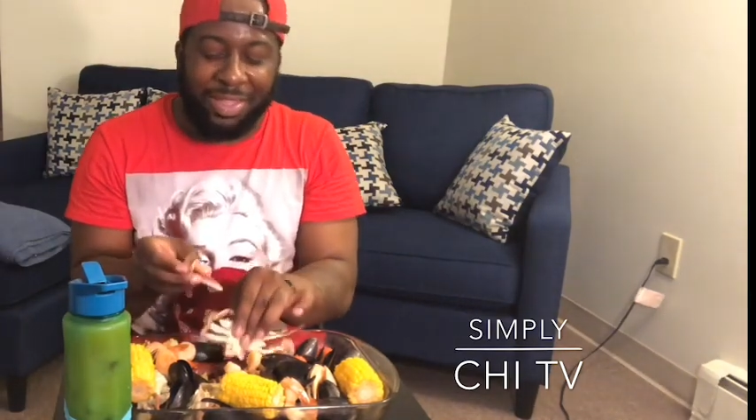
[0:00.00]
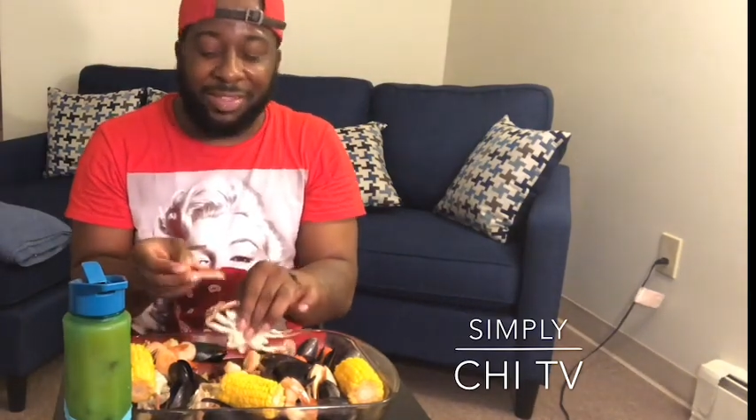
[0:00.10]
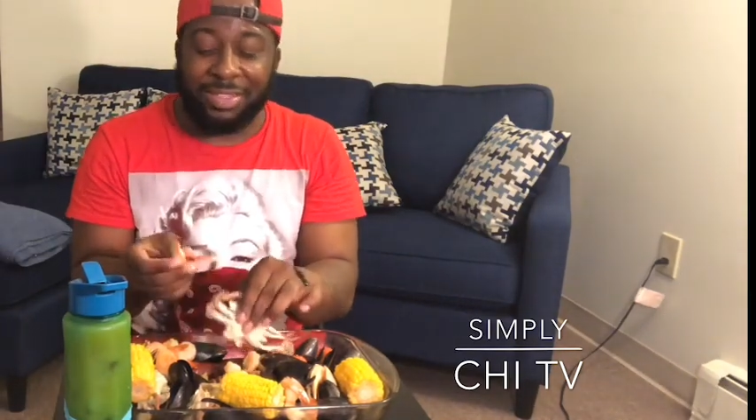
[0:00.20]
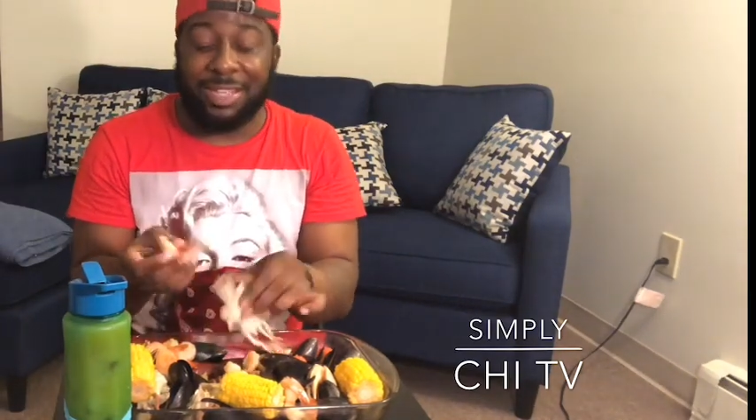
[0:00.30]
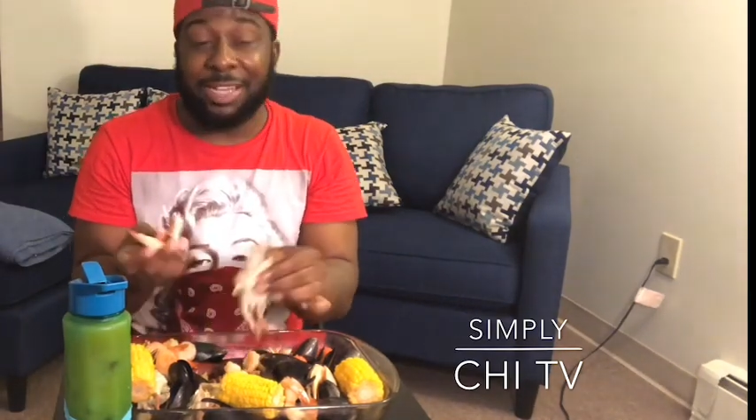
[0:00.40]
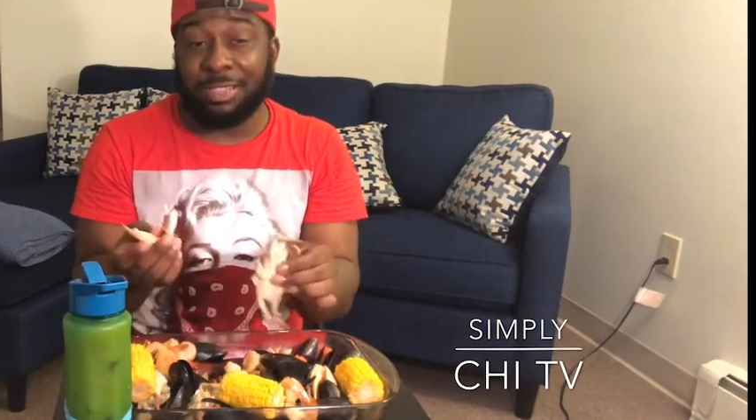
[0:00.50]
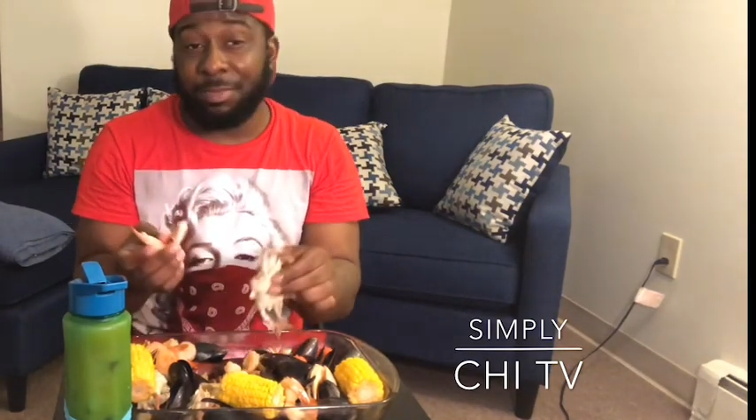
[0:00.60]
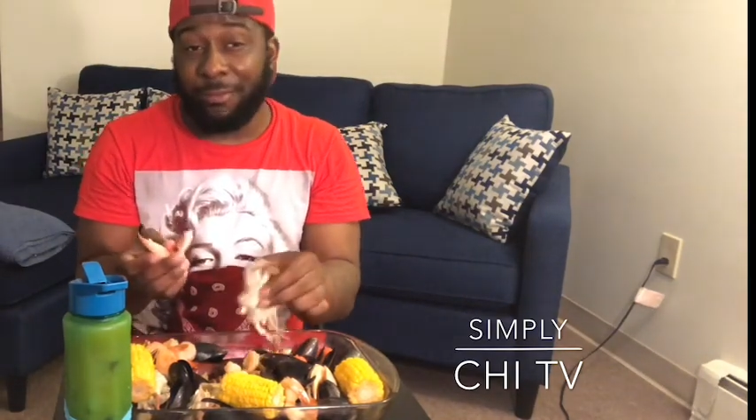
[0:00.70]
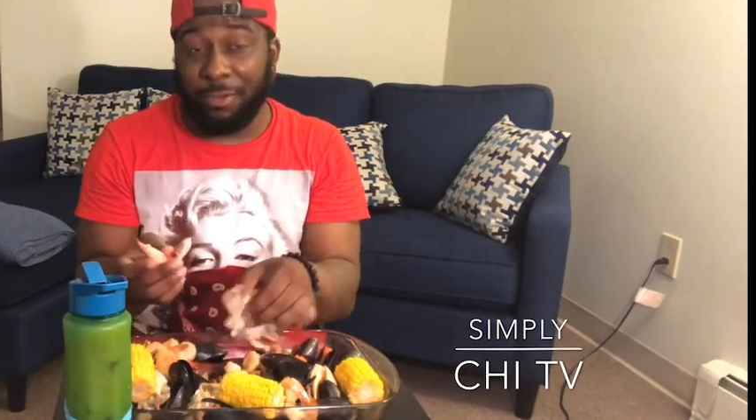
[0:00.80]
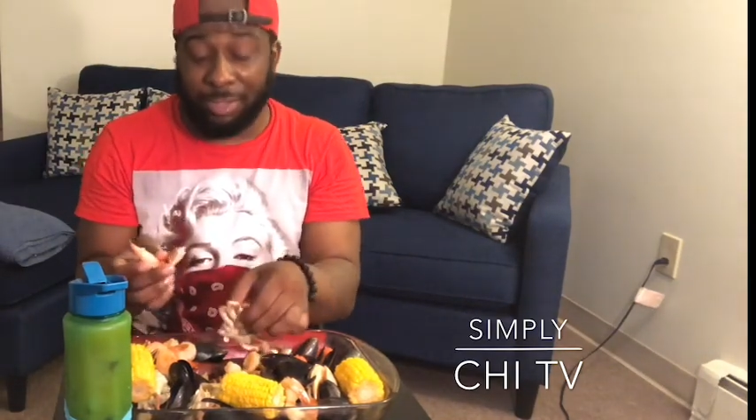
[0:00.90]
This is
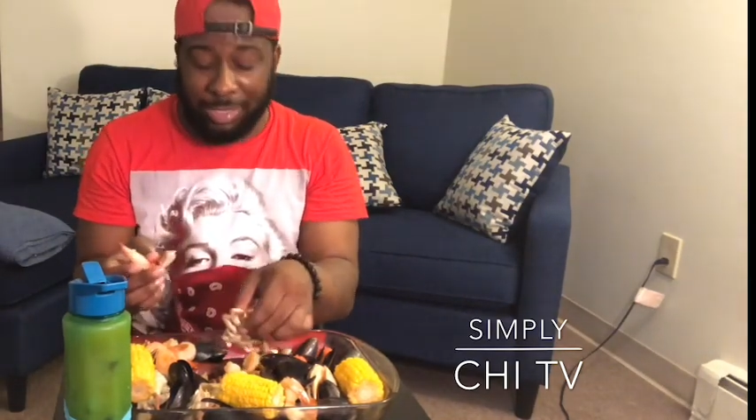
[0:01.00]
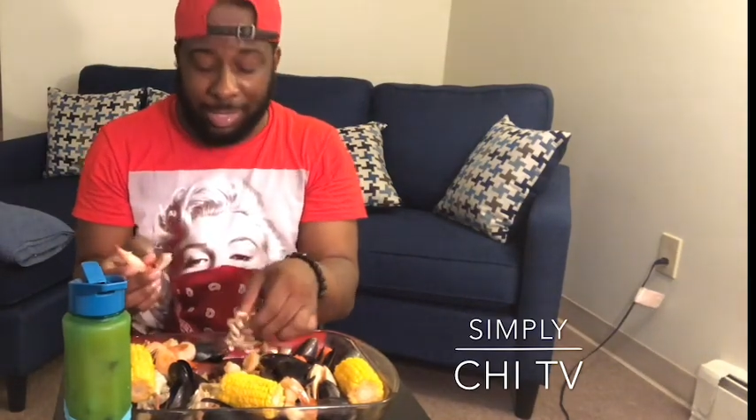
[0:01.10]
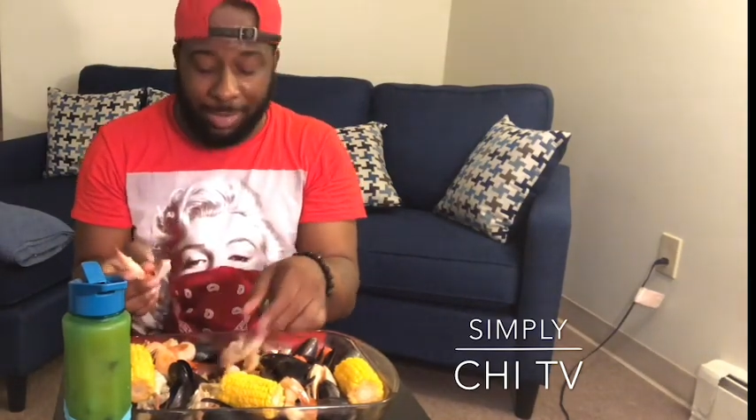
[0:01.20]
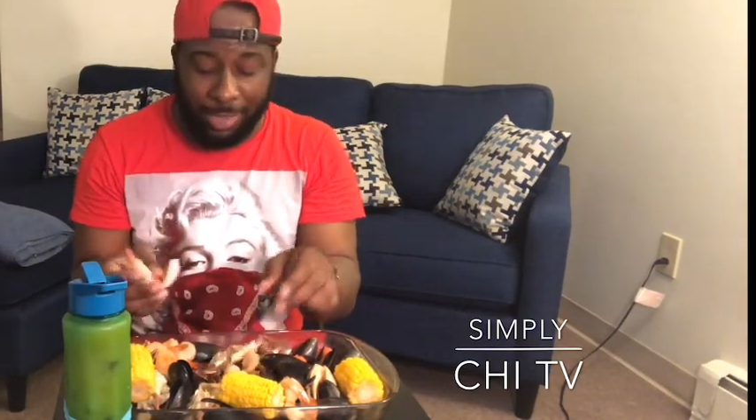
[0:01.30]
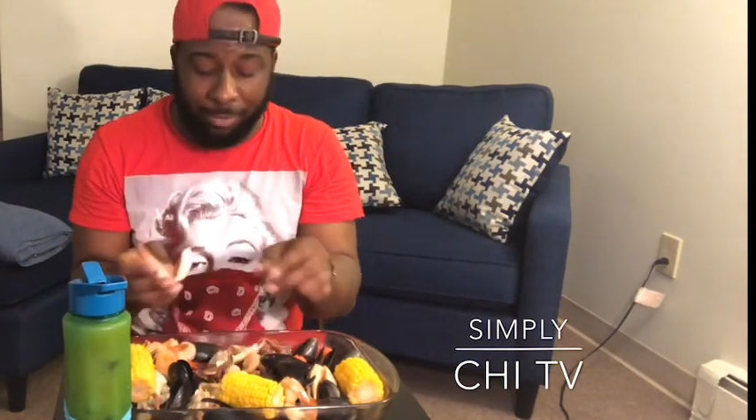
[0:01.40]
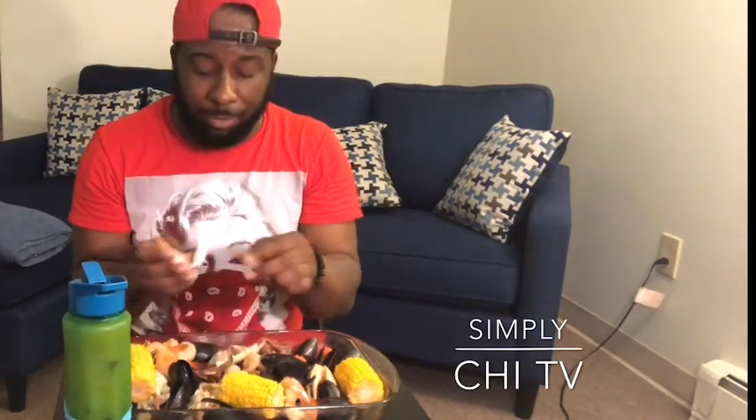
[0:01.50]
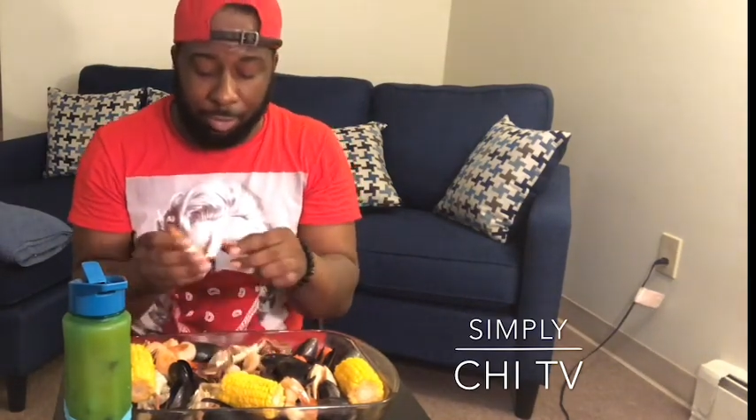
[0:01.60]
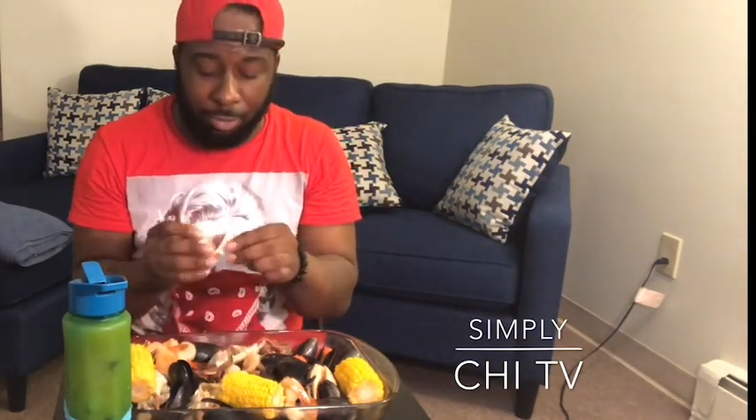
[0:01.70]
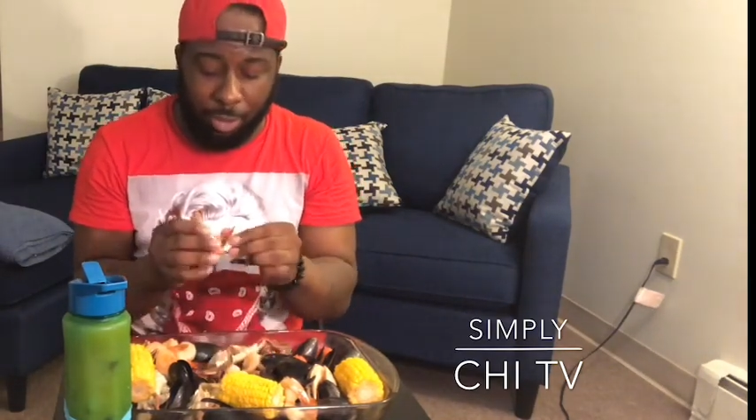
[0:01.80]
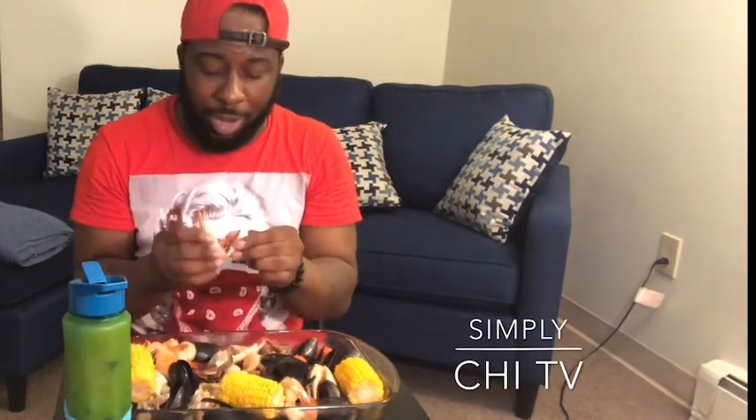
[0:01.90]
actually my first time having
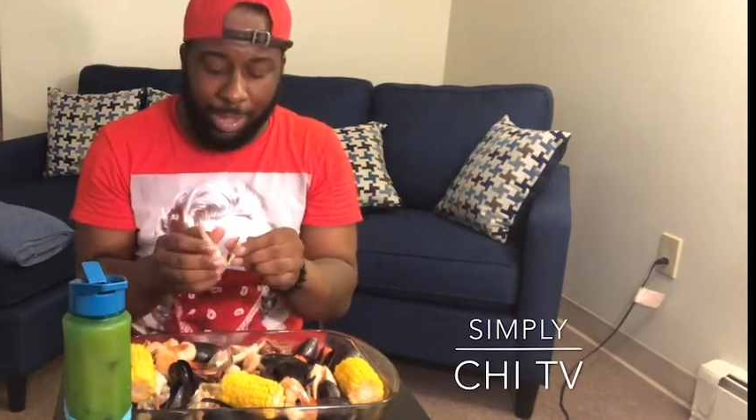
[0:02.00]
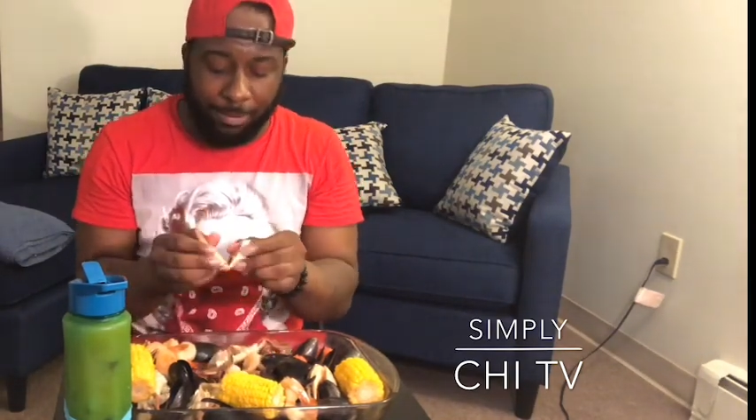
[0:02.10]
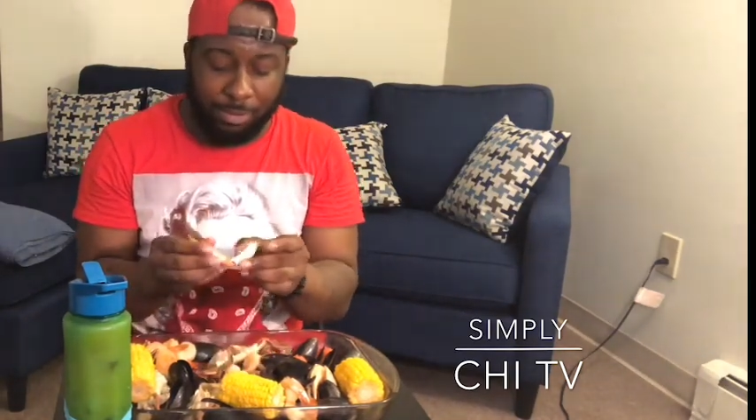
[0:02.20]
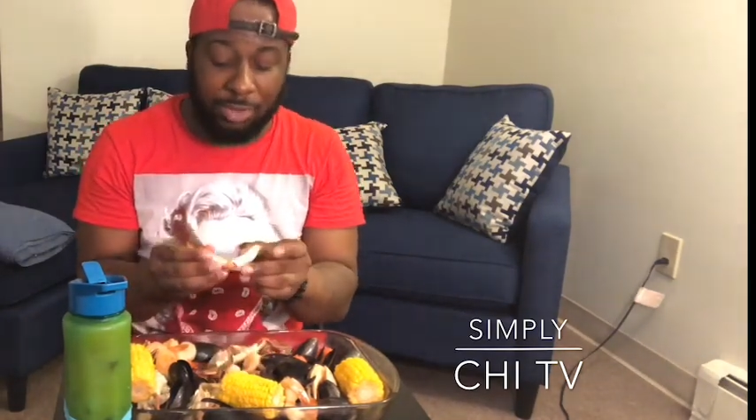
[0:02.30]
blue crab,